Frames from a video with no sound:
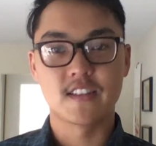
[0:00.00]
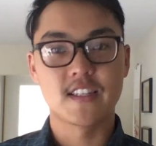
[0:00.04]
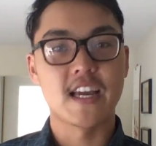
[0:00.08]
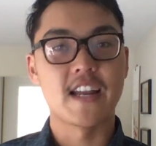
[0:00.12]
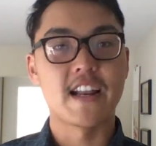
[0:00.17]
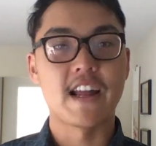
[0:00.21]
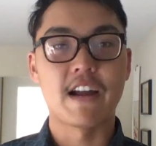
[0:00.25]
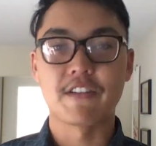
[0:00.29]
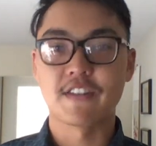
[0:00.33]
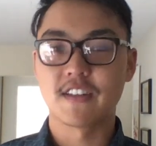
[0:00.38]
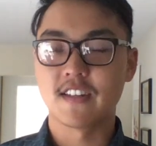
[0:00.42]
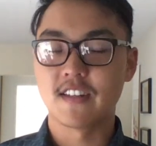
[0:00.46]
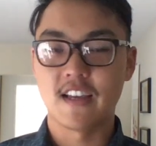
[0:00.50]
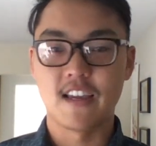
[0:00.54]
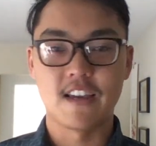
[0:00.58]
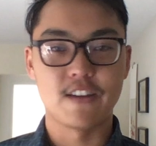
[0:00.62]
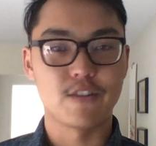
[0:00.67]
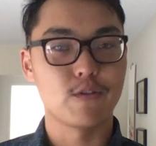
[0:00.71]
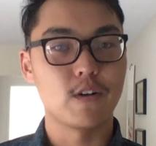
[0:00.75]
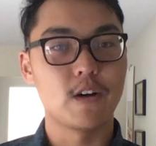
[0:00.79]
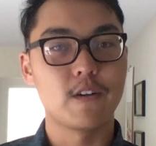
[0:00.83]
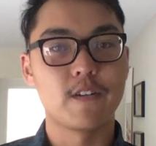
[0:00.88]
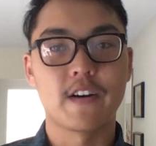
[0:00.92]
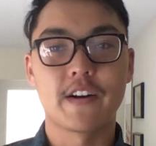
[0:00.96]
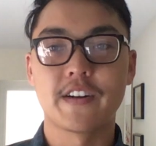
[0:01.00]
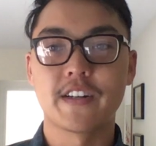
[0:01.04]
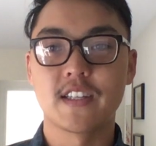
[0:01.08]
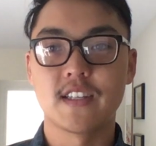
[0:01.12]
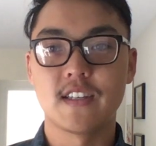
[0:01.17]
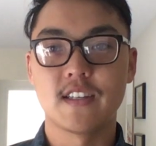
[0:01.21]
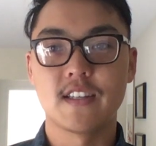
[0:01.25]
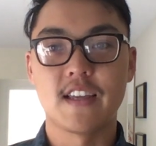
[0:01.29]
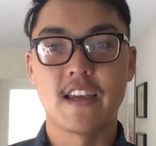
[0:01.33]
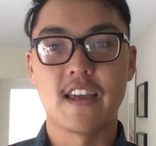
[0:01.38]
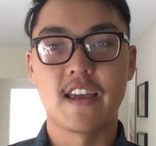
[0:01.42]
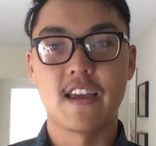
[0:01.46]
10 hours a day, 12 hours
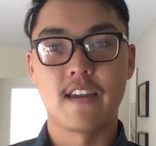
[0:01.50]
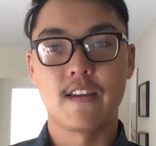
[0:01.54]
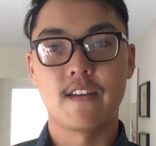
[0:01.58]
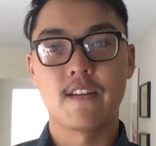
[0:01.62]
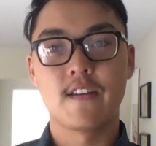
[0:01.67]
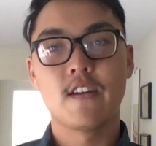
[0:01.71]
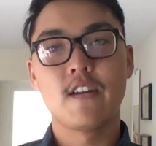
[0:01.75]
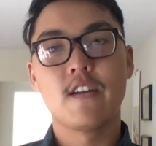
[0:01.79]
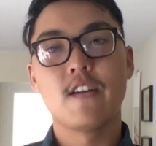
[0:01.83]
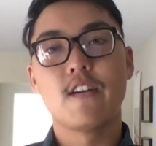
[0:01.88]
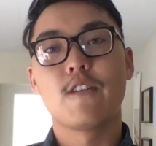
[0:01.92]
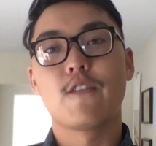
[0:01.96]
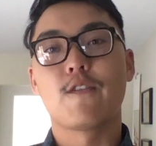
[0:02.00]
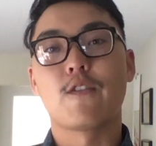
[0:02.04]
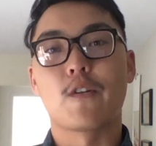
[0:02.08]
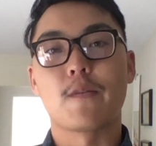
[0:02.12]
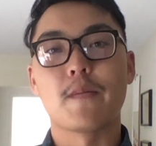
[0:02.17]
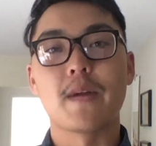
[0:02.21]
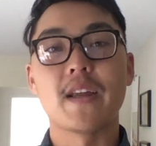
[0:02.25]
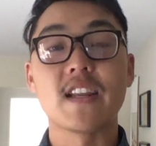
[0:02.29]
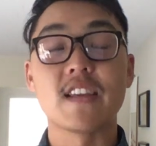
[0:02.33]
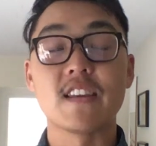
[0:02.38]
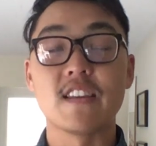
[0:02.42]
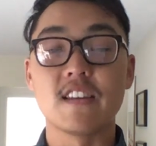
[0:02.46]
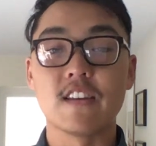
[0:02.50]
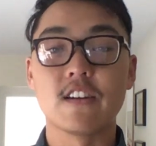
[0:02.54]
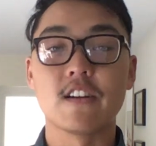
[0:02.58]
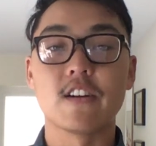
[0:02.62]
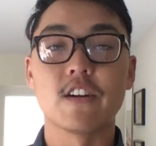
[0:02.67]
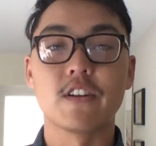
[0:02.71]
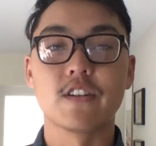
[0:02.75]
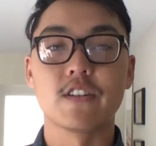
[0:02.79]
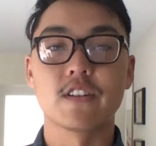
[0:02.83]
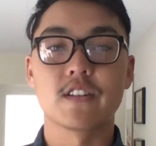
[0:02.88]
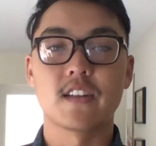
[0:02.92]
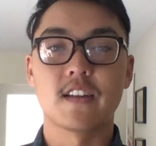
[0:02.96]
a day for many
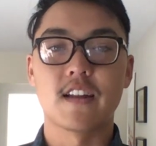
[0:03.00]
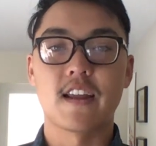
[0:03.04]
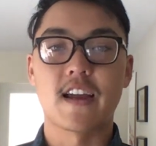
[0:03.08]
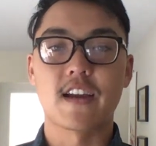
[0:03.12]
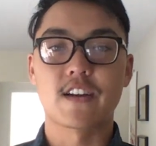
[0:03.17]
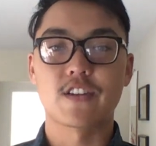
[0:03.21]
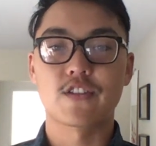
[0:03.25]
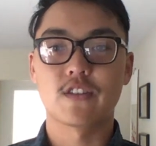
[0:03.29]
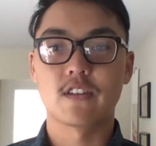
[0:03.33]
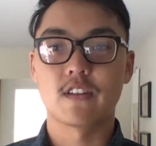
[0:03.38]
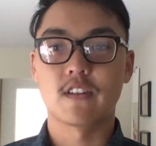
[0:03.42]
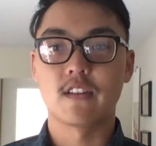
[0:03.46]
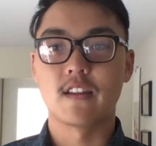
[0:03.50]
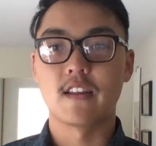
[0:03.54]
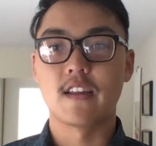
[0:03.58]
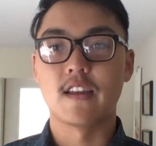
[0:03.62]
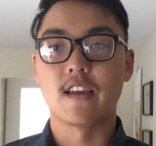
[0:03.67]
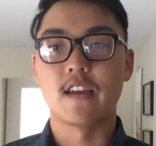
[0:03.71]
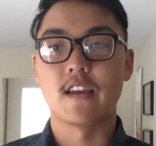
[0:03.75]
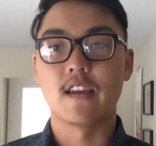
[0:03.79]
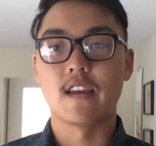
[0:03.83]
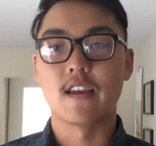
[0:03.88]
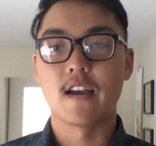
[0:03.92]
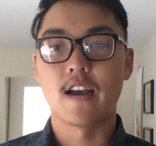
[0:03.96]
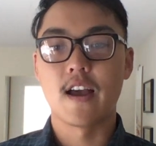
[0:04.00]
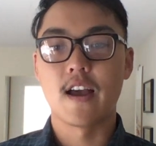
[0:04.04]
years, and actually,